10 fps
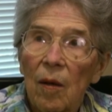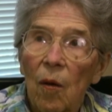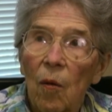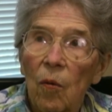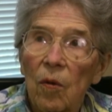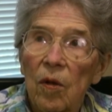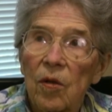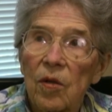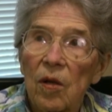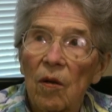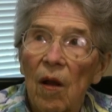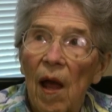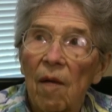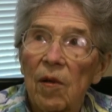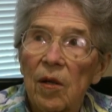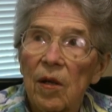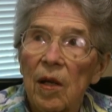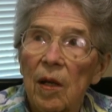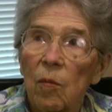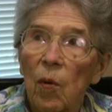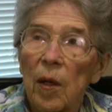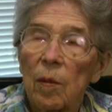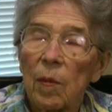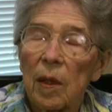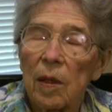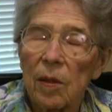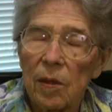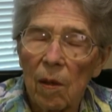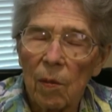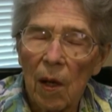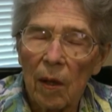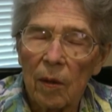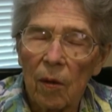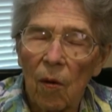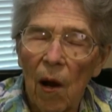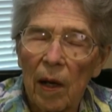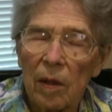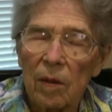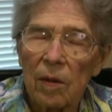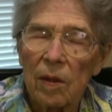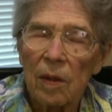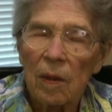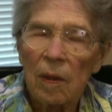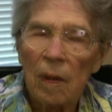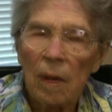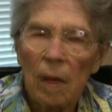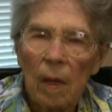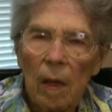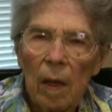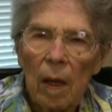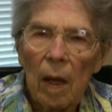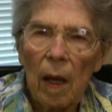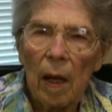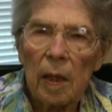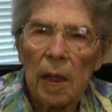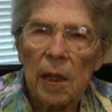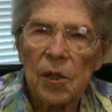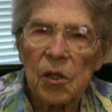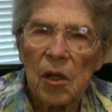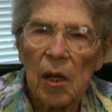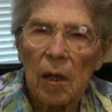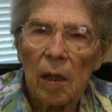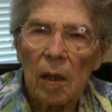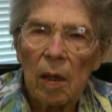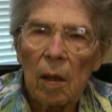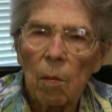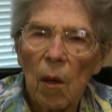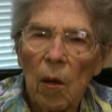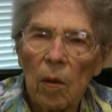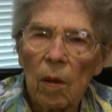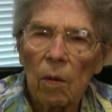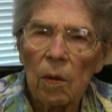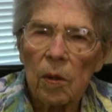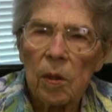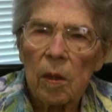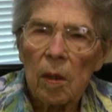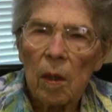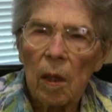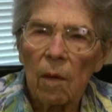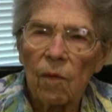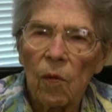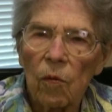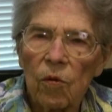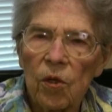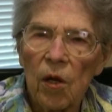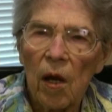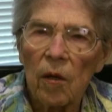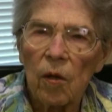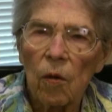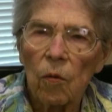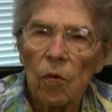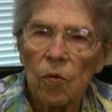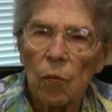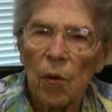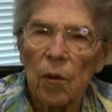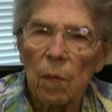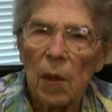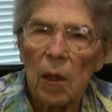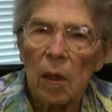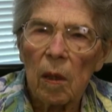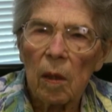Oh, they still have it to eat. Wait a minute, some kind of crackers. And he'd say, Mary Lois, if you'll share yours with me,